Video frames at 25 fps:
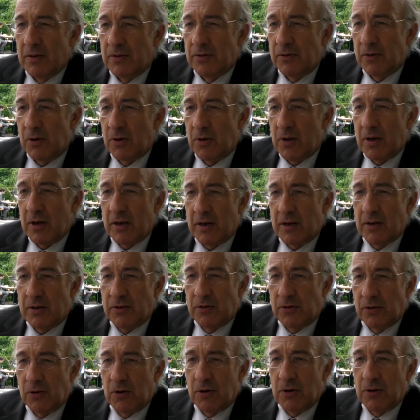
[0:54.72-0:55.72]
So their
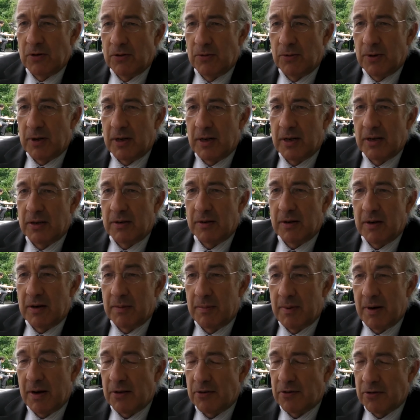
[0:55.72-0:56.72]
concerns really are, are
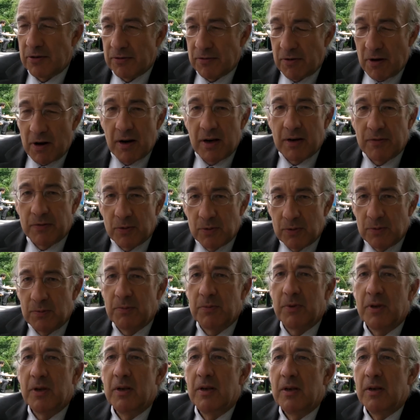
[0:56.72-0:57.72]
about survival,
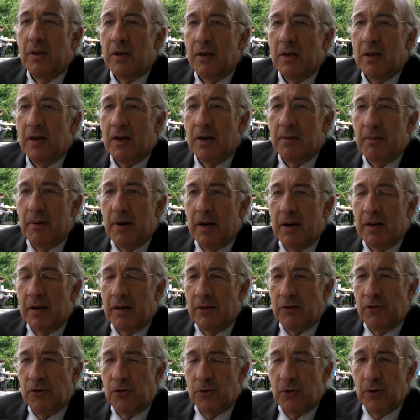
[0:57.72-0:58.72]
about
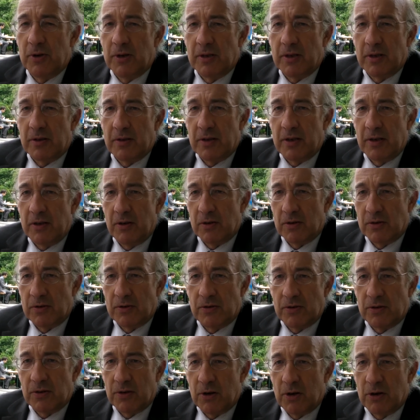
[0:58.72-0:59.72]
ensuring that they're
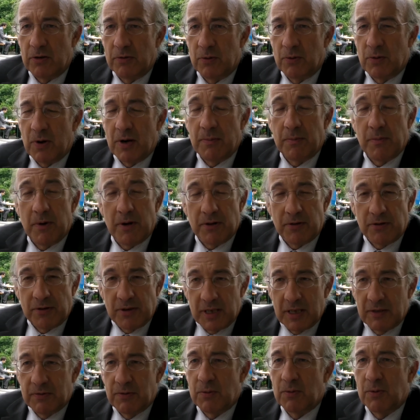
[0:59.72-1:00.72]
not overrun by
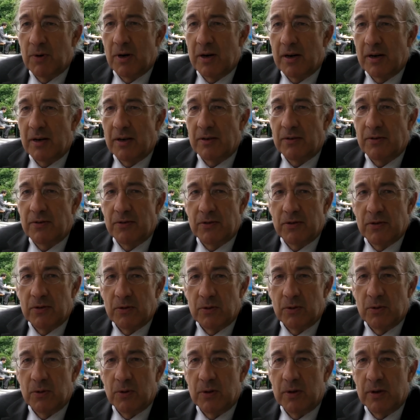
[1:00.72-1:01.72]
sea level rise
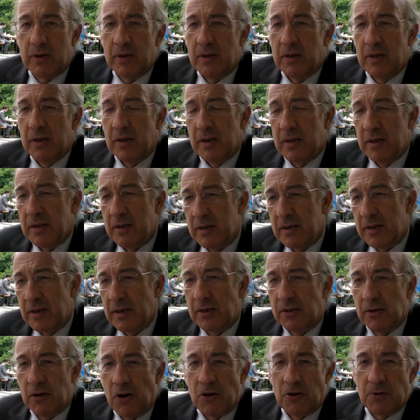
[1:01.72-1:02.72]
or the
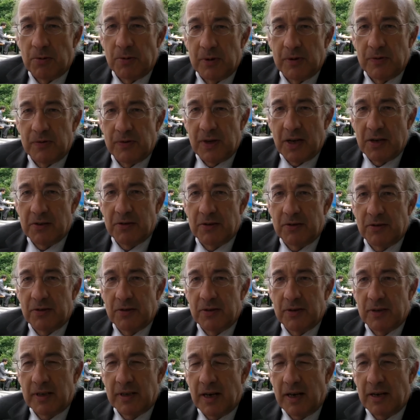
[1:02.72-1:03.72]
encroachment of deserts
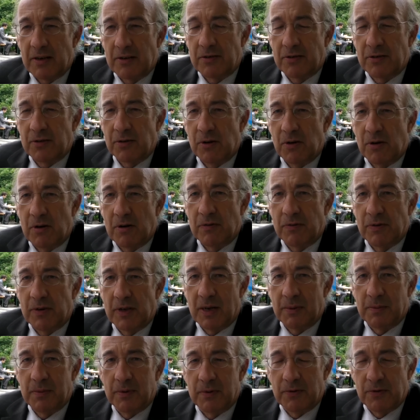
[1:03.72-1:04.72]
case of a
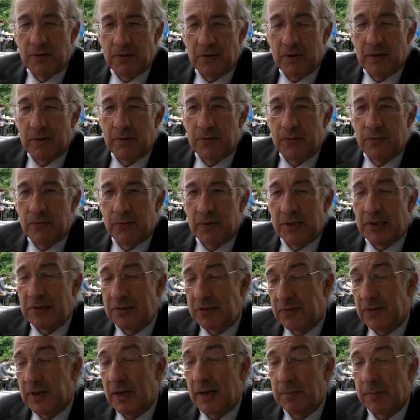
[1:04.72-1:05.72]
number of, of
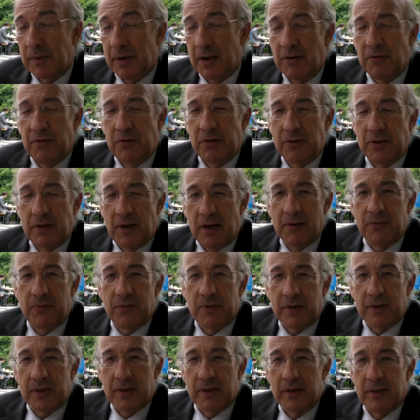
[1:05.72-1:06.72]
least developed countries in
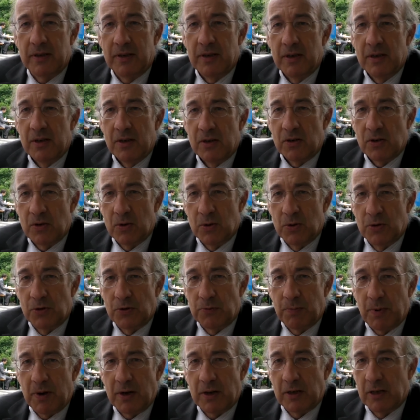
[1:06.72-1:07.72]
Africa
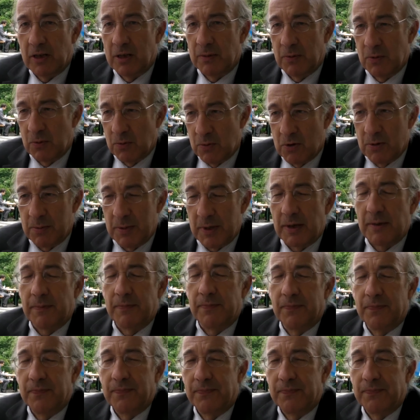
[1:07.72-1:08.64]
caused by global warming.